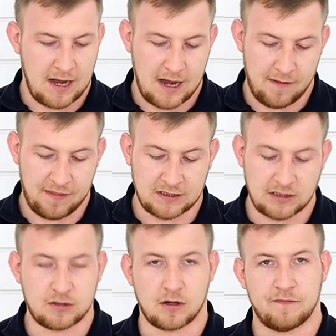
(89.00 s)
Uh, this
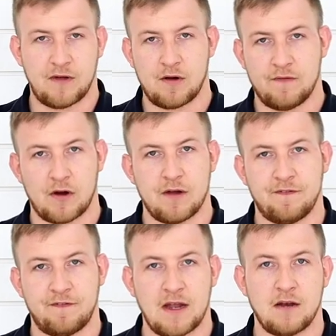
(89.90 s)
has got a very, very
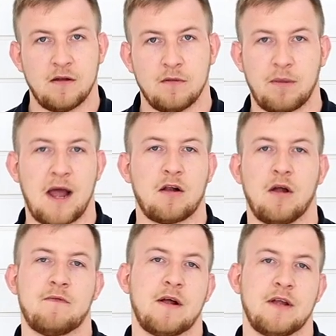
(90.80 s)
thin black
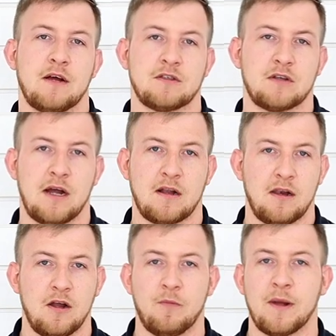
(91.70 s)
line around the outside,
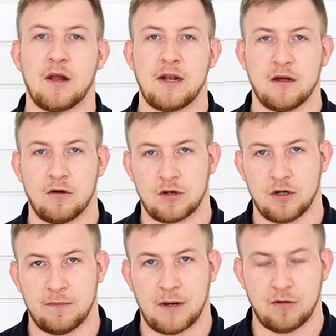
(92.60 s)
a little bit like the old
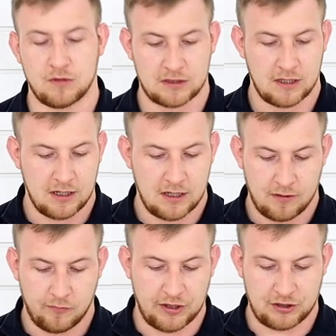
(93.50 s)
Leupolds,
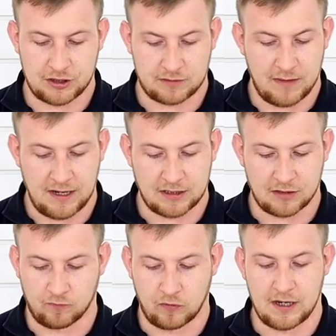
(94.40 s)
which just mean it's
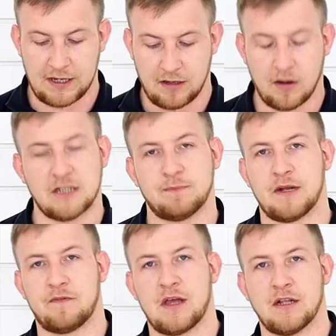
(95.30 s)
a really nice
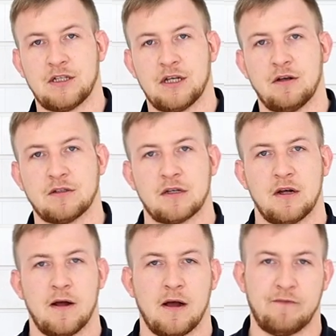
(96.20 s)
bit of kit to use
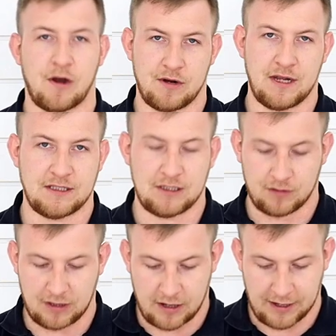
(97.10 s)
and very easy
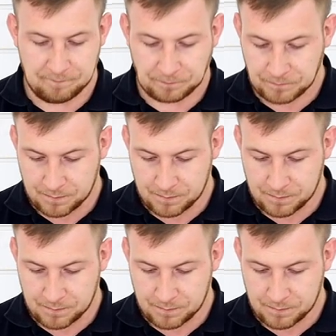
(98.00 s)
on the eye.